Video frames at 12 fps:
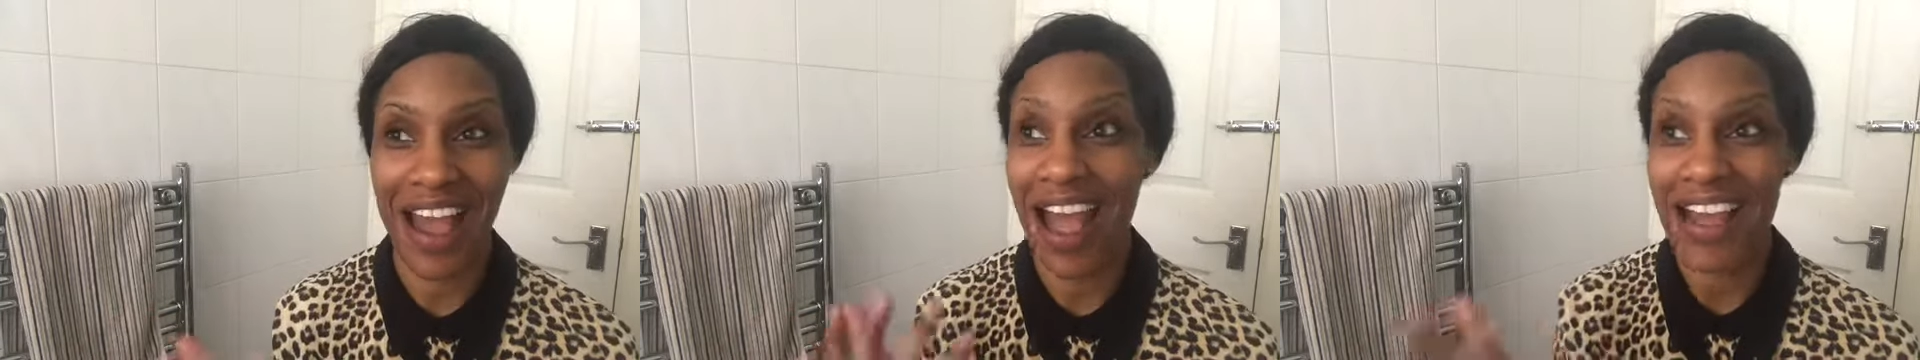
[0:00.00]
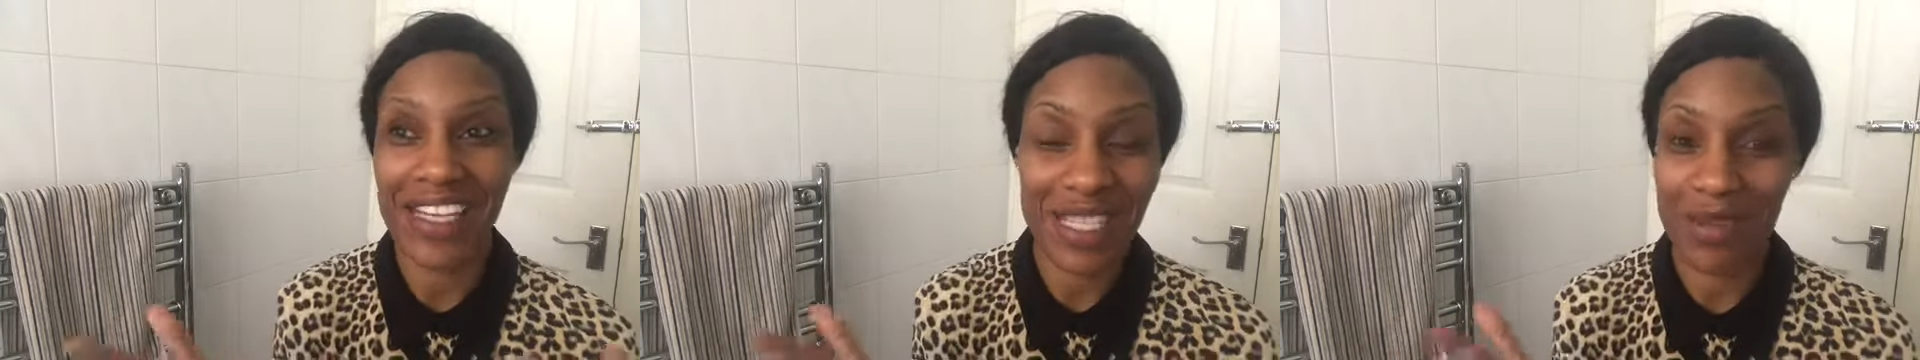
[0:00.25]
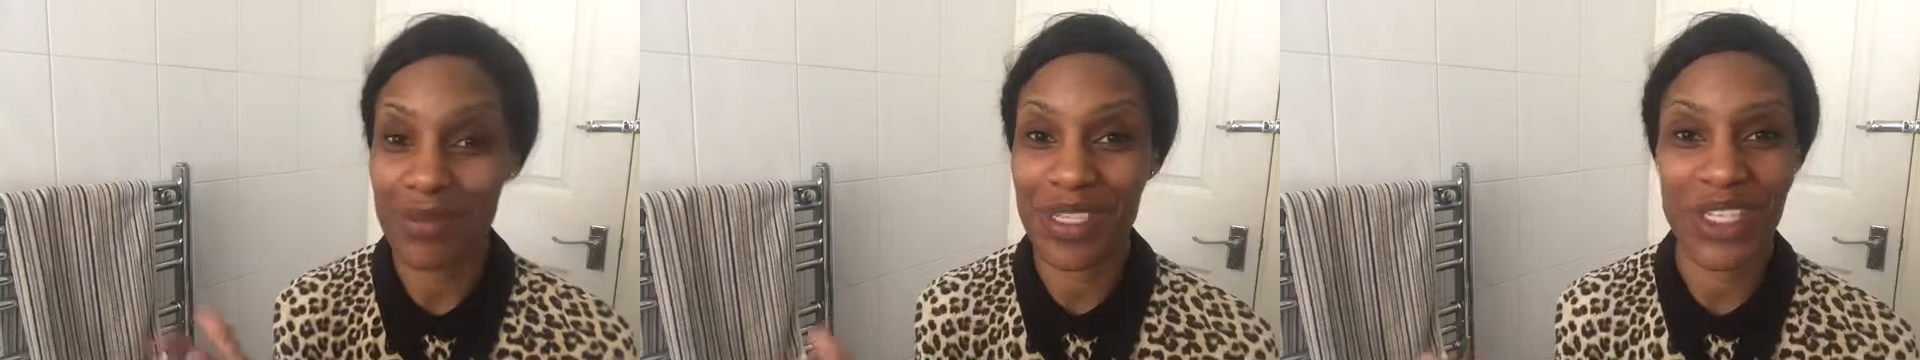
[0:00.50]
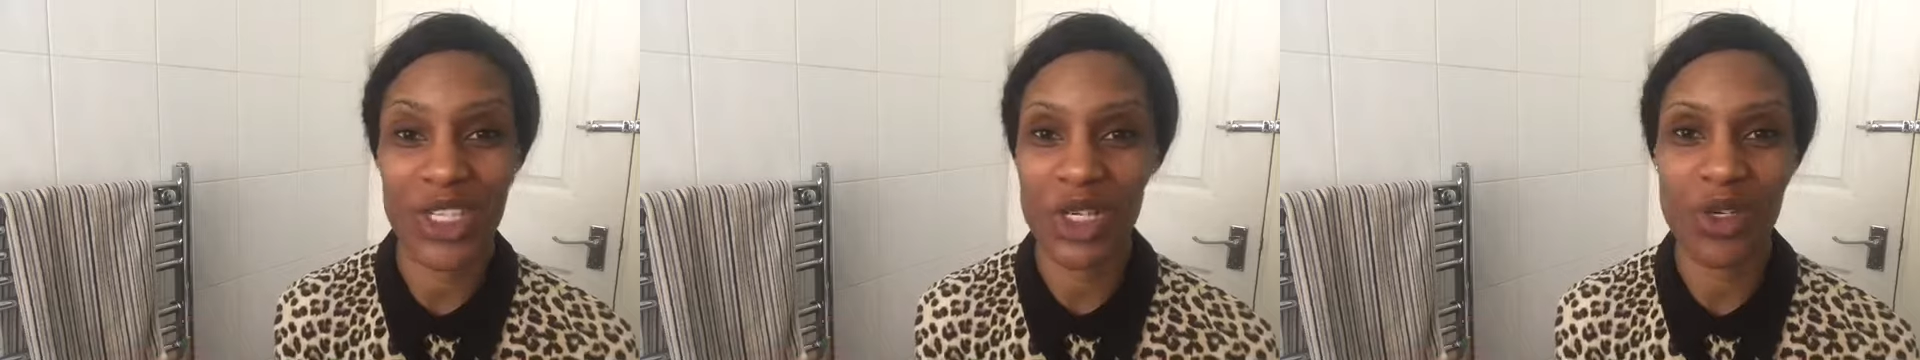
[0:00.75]
items
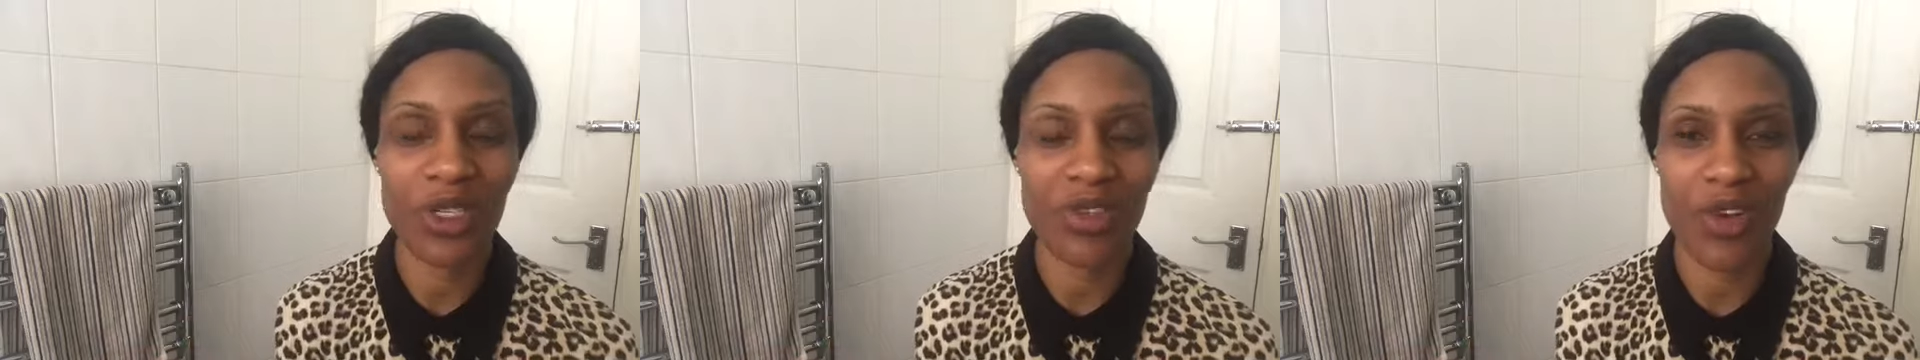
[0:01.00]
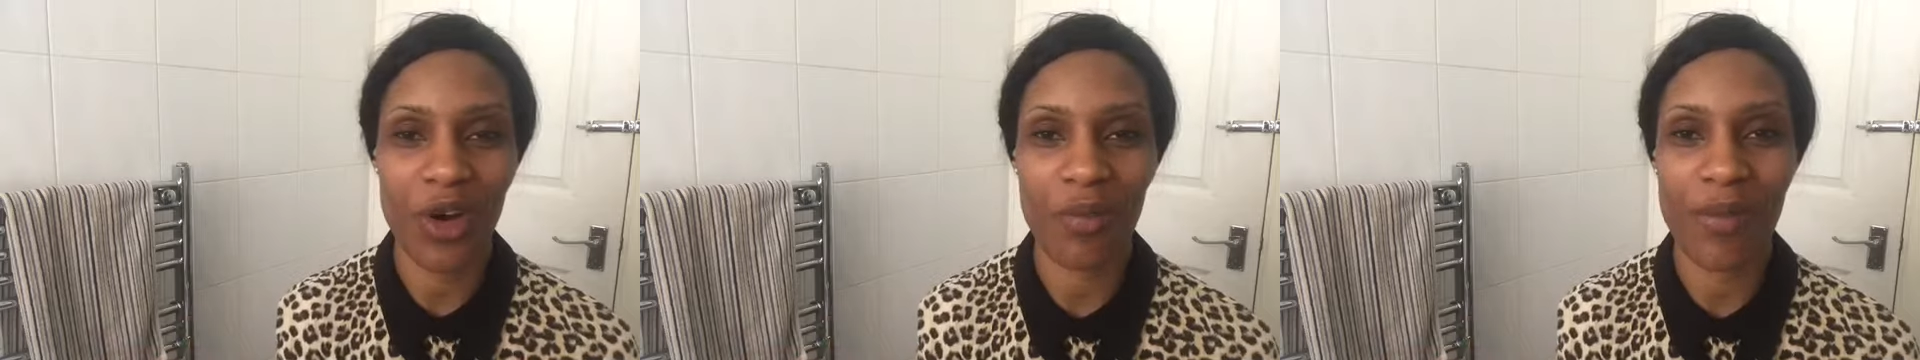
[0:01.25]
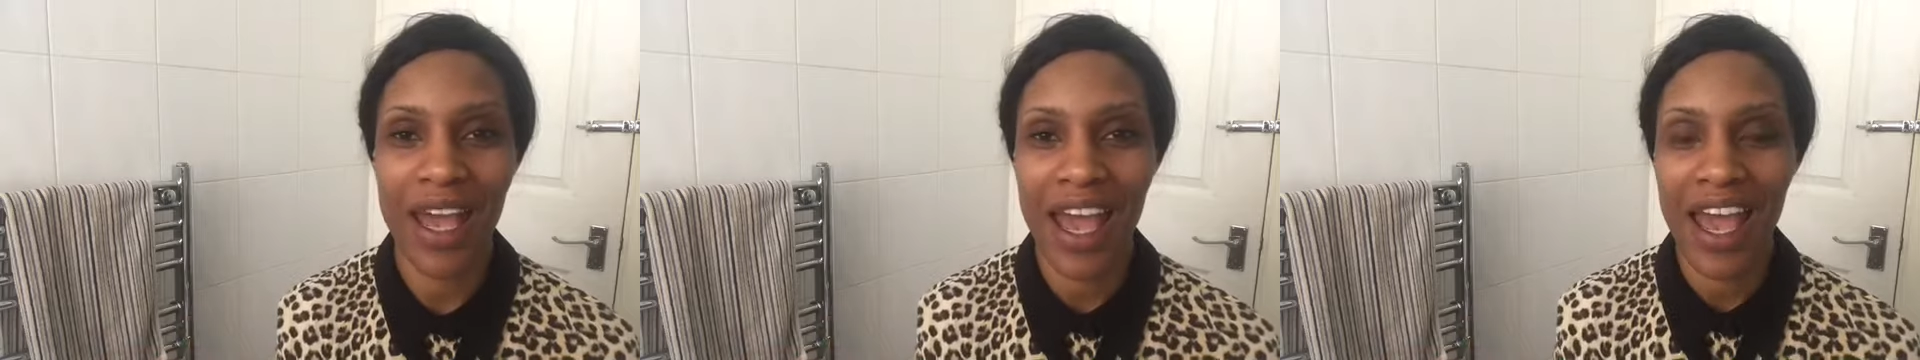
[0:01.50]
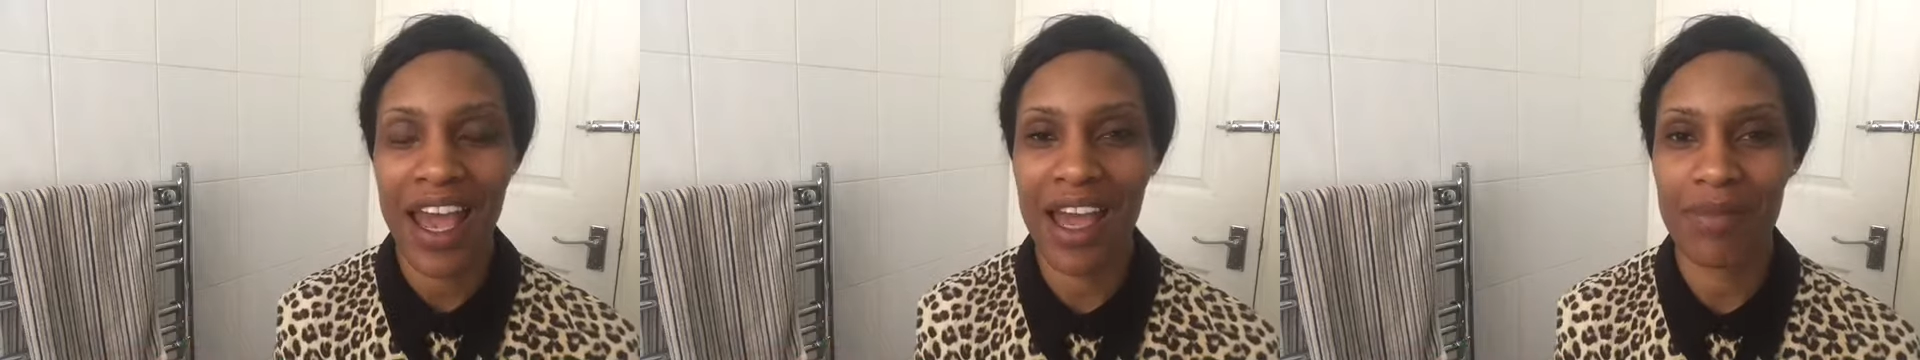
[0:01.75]
to choose from
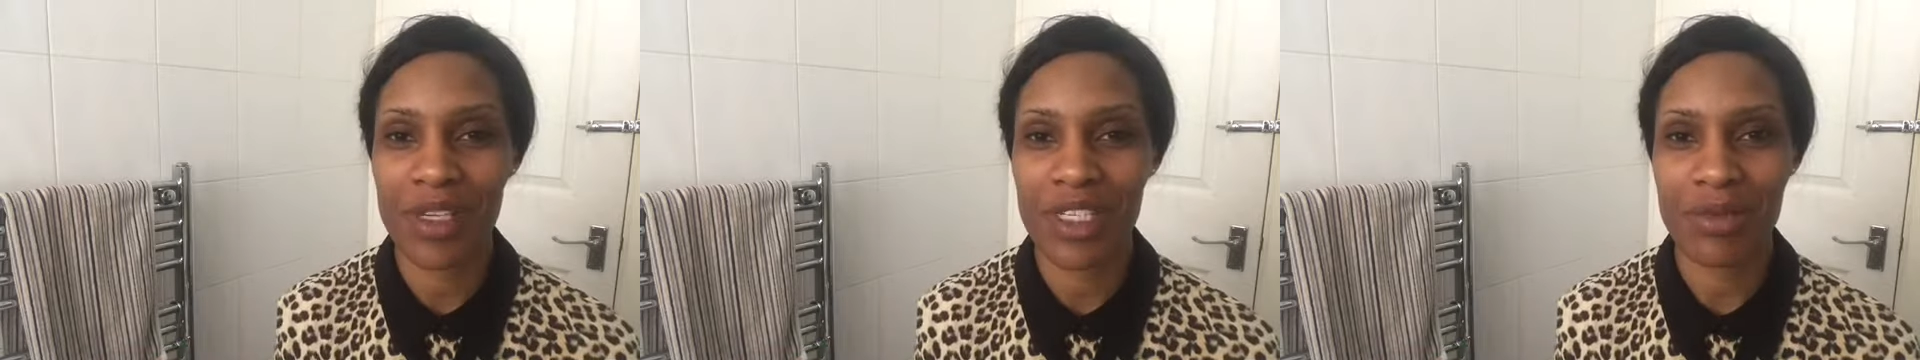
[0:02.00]
that